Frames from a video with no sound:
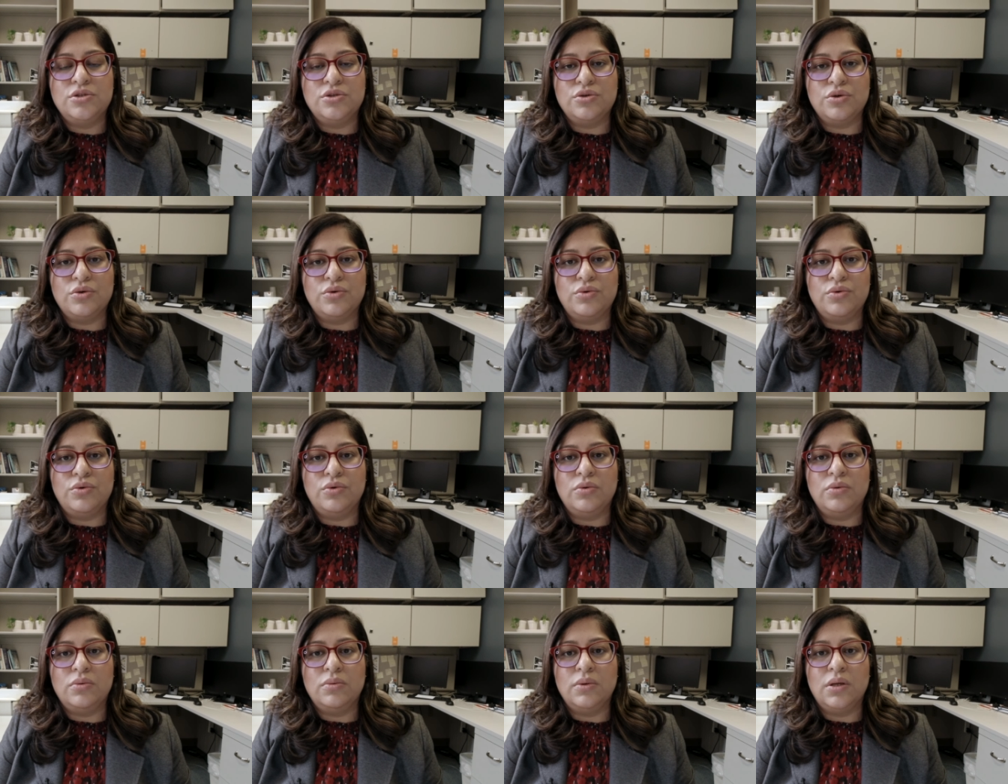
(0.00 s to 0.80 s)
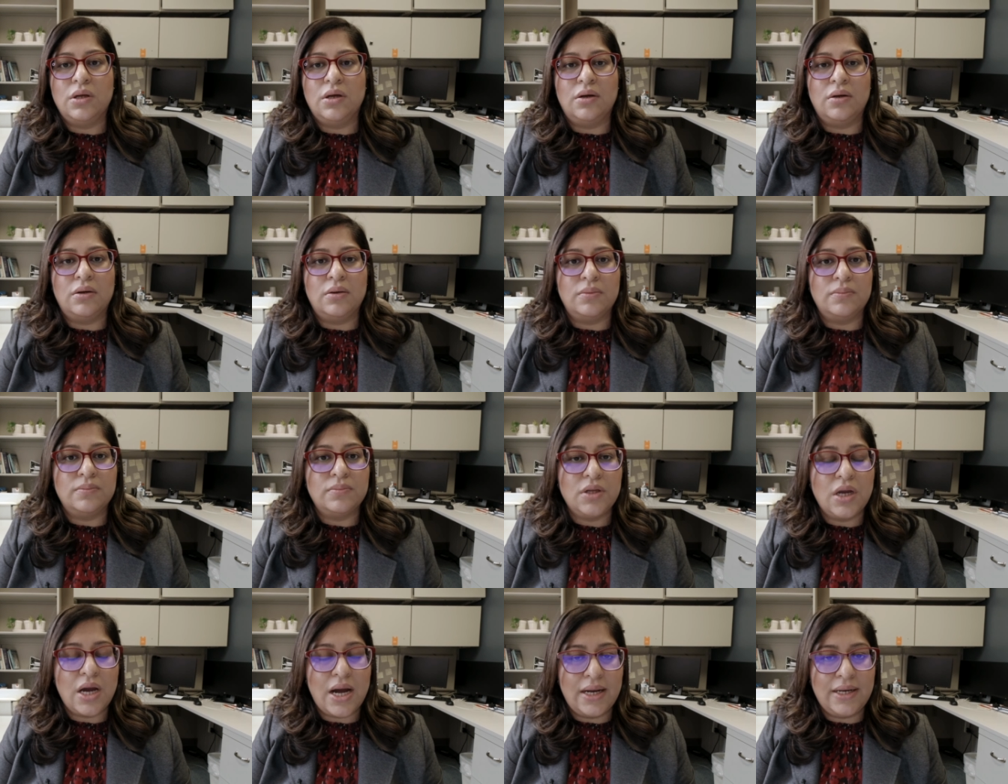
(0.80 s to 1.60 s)
to uh,
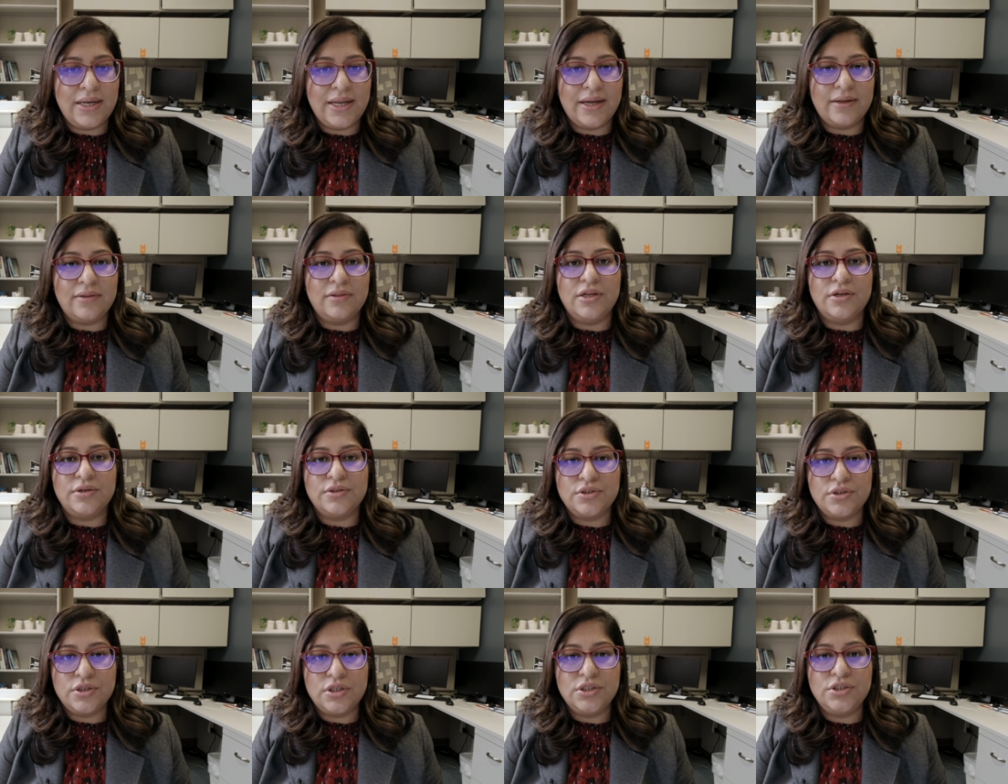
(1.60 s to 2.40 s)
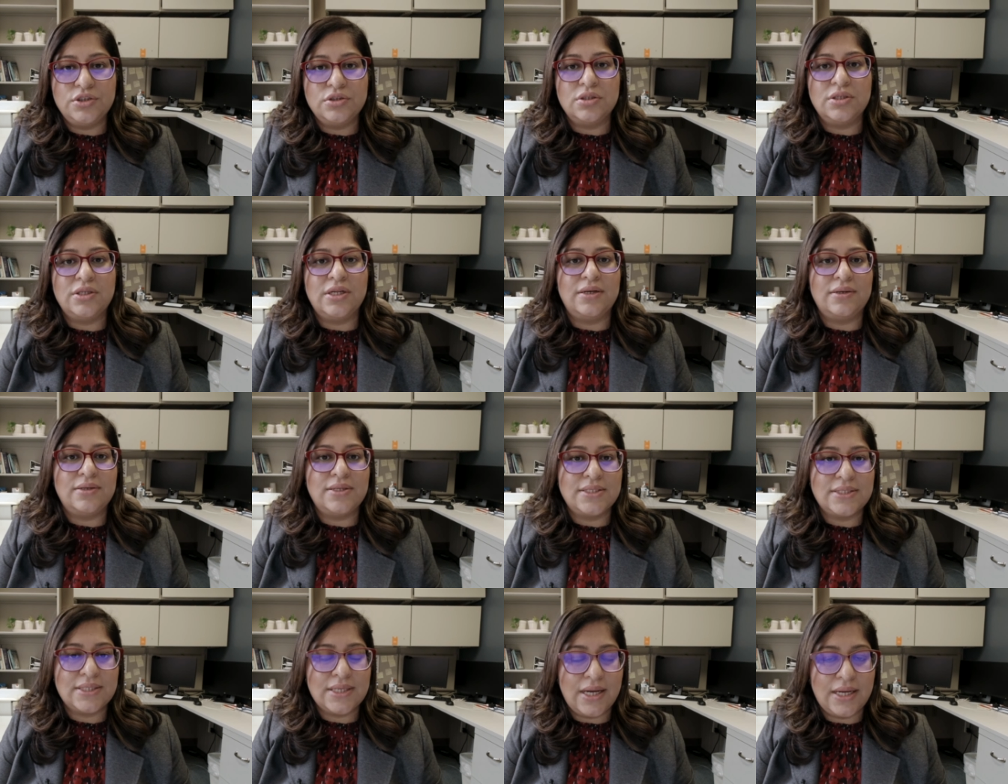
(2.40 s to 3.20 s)
contact their surgeon and
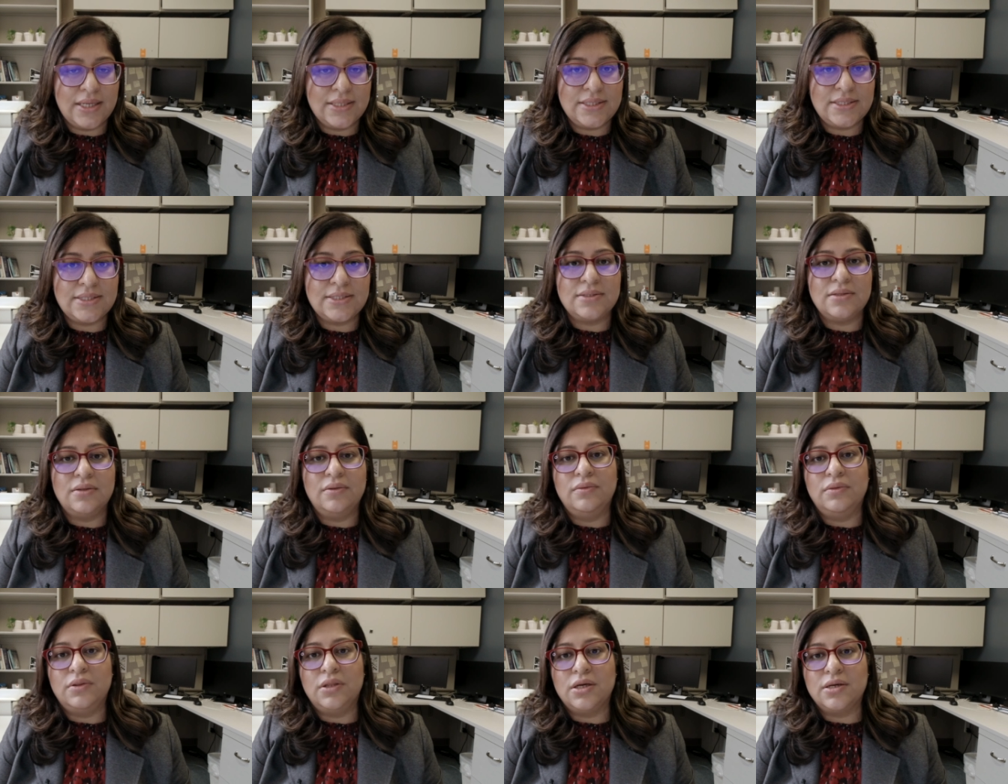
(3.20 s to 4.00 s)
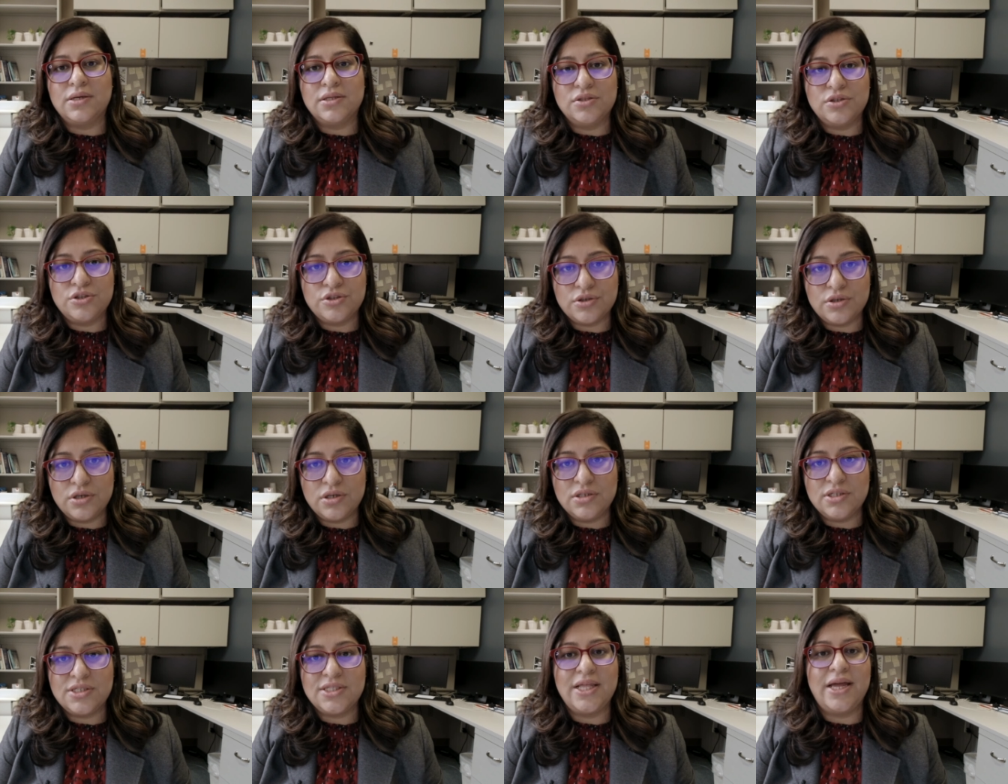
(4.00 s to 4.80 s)
discuss the
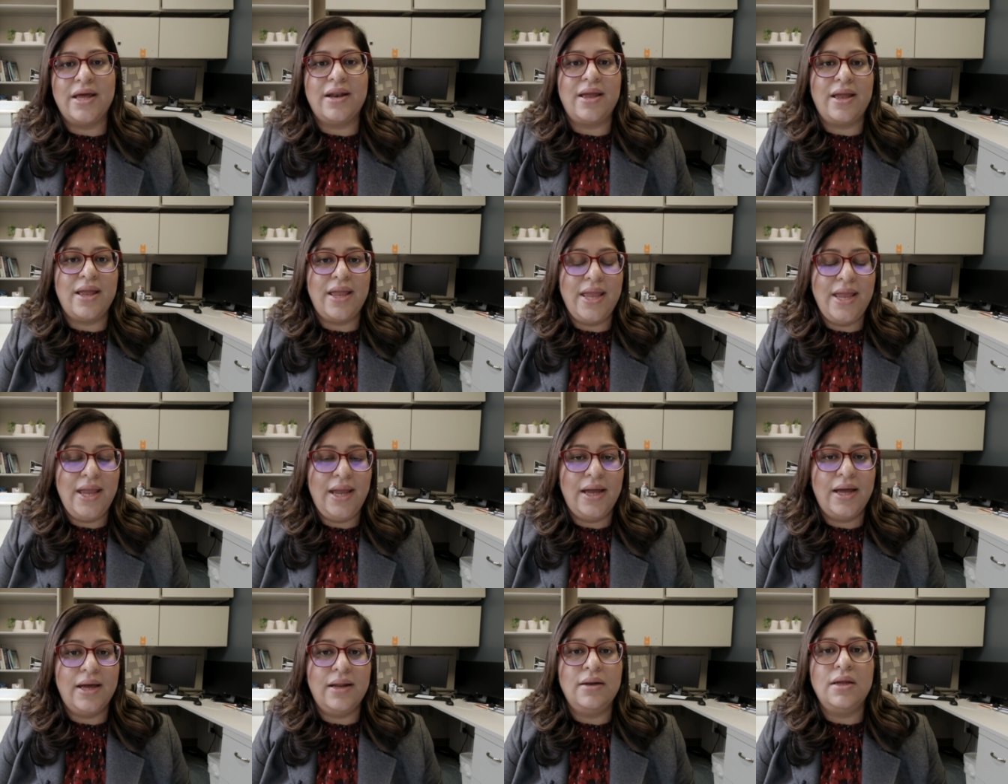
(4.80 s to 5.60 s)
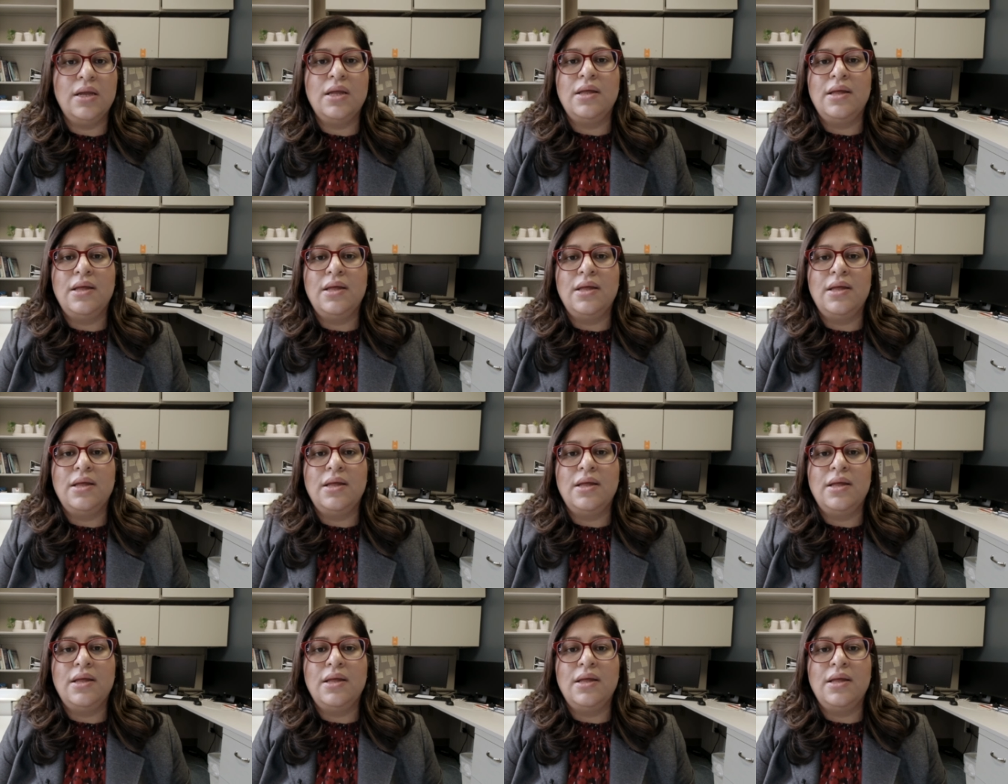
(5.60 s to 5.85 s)
concerns that I had